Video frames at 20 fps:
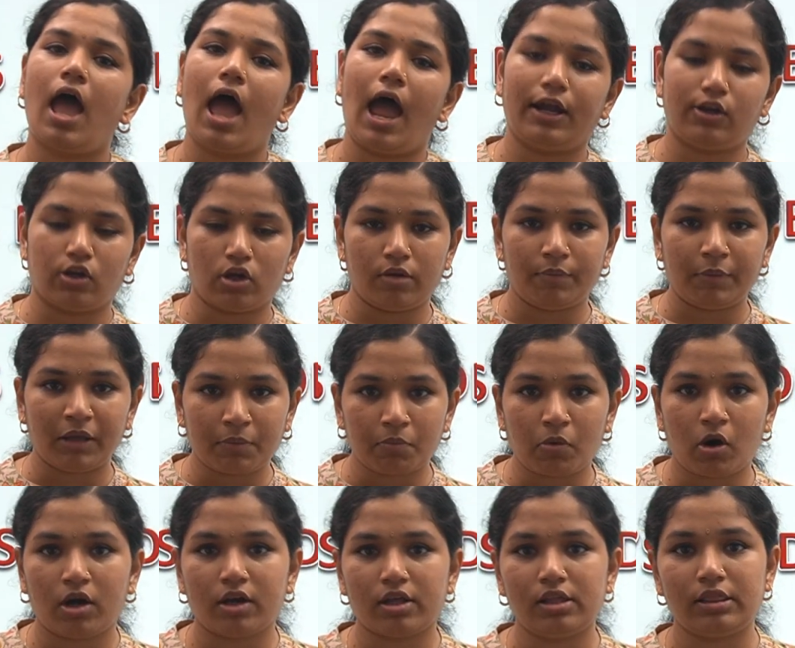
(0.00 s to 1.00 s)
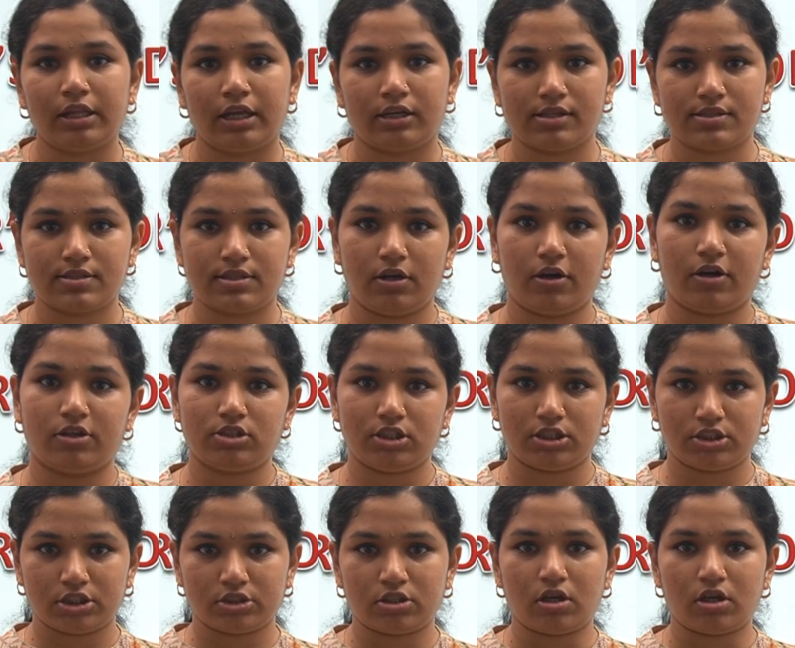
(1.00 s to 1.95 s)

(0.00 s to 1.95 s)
atomic model, that is your J.J.